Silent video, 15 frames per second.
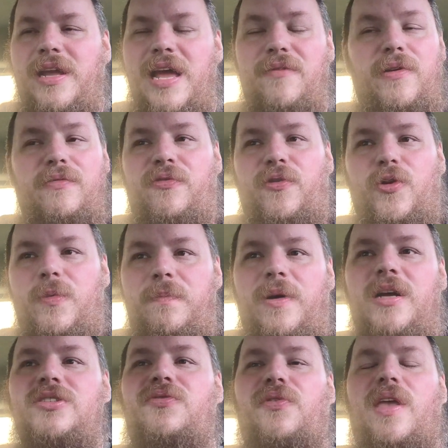kind of a fruit
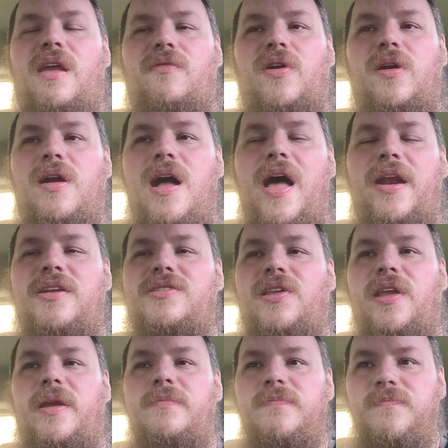punch flavor,
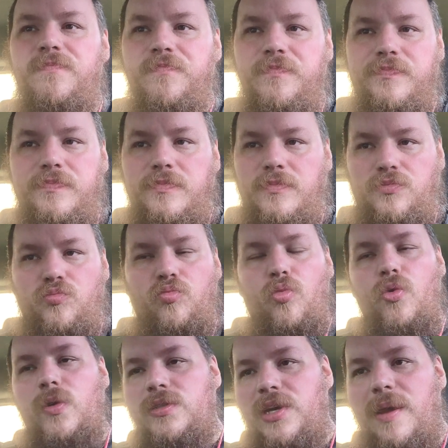honestly.
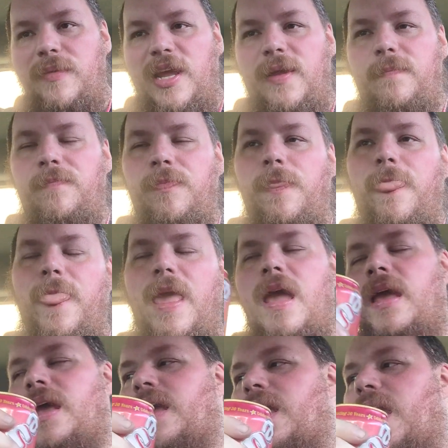Which I mean,
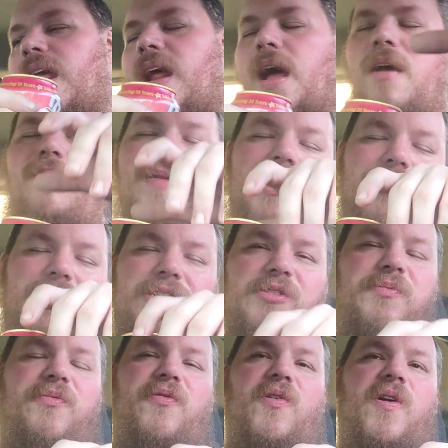and I've mentioned
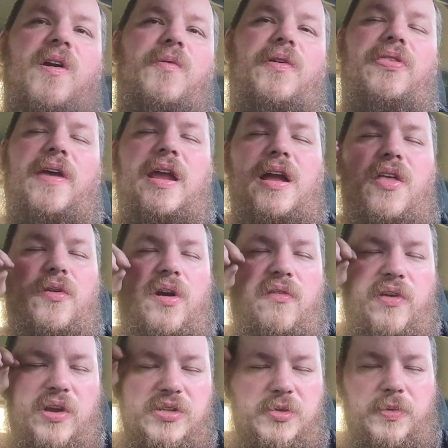this before with like other
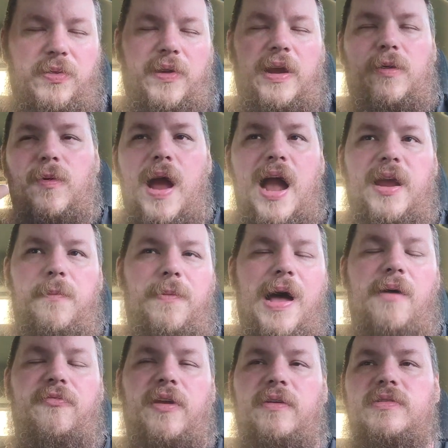reviews with like rocket
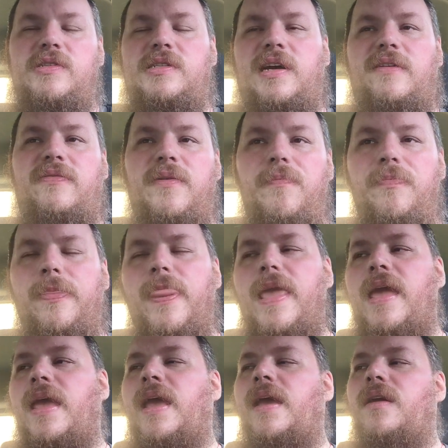pop flavored stuff.
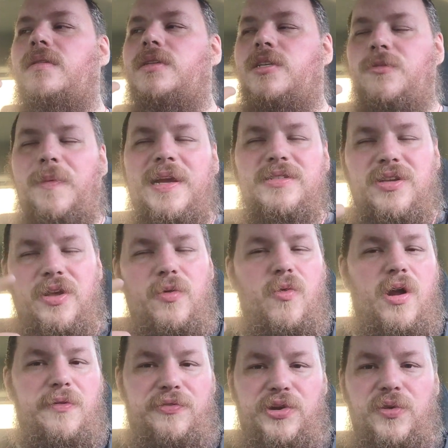There's basically
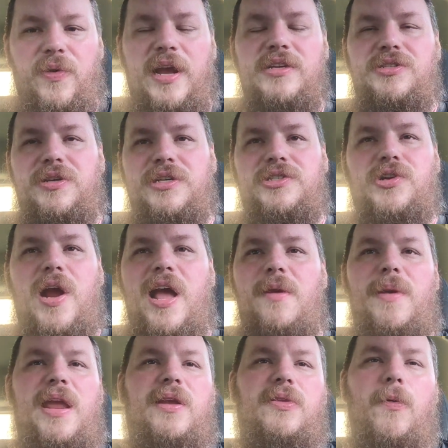one of two ways you can try
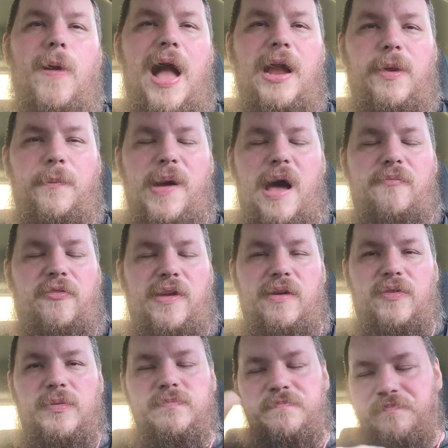to make the rocket pop
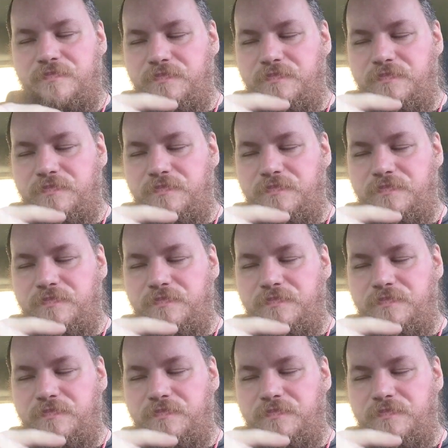flavor.